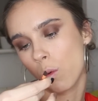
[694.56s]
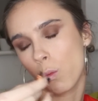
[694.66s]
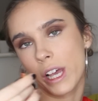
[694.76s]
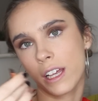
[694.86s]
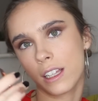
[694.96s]

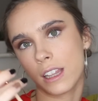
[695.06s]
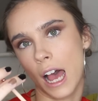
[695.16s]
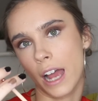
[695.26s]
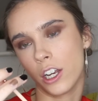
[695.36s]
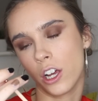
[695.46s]
wing
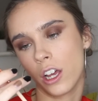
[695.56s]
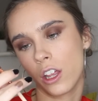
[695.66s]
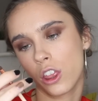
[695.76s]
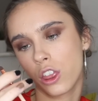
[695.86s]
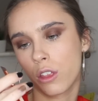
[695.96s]
liner
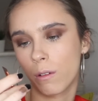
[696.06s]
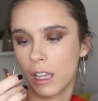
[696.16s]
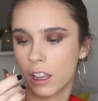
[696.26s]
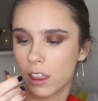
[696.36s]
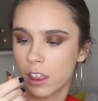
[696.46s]

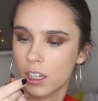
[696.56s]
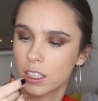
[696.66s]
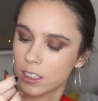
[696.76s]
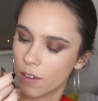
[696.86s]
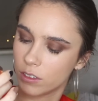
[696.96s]

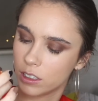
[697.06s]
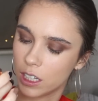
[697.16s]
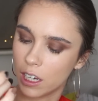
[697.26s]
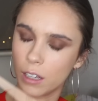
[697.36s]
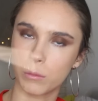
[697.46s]

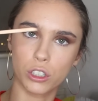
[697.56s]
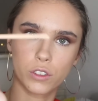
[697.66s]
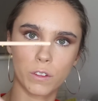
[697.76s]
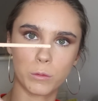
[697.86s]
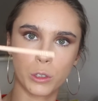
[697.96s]
317 brush
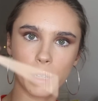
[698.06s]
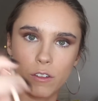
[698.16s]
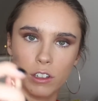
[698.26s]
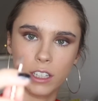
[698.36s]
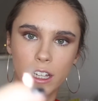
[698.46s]
from
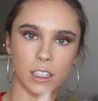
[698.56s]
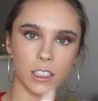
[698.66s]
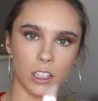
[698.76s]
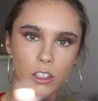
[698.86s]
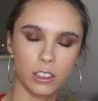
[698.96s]
Zoeva. It's like this
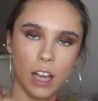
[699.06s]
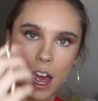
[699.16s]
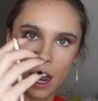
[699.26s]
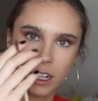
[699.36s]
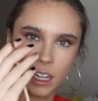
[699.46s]
little
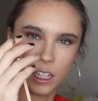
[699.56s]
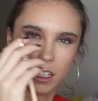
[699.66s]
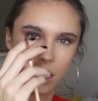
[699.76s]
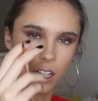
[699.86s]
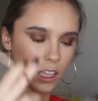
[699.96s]
tiny
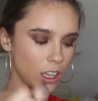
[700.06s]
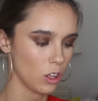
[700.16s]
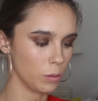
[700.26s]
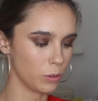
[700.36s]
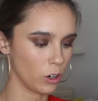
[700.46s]

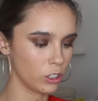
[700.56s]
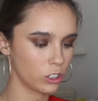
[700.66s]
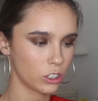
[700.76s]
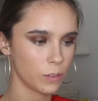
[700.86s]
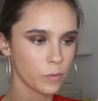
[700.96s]
little
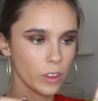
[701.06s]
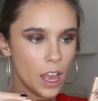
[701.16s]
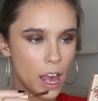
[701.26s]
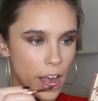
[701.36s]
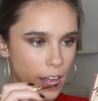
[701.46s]
brush,
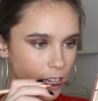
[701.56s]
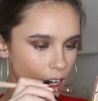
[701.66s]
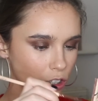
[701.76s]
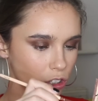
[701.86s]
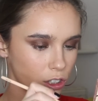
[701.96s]
and then
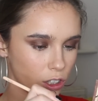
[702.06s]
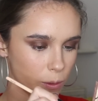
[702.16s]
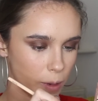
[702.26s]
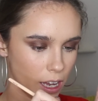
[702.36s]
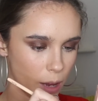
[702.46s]
I'll just do
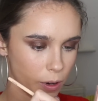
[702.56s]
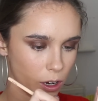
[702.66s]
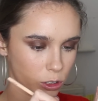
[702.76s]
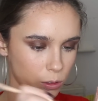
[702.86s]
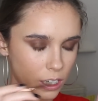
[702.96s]
my
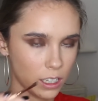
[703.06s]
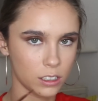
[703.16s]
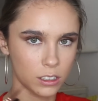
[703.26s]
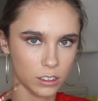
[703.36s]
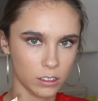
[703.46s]
eyebrows with
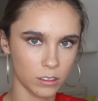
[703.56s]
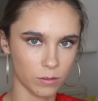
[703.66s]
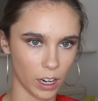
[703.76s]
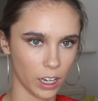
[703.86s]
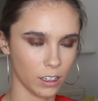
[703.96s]
this.
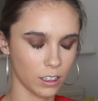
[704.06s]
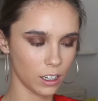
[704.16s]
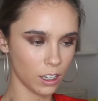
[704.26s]
Right.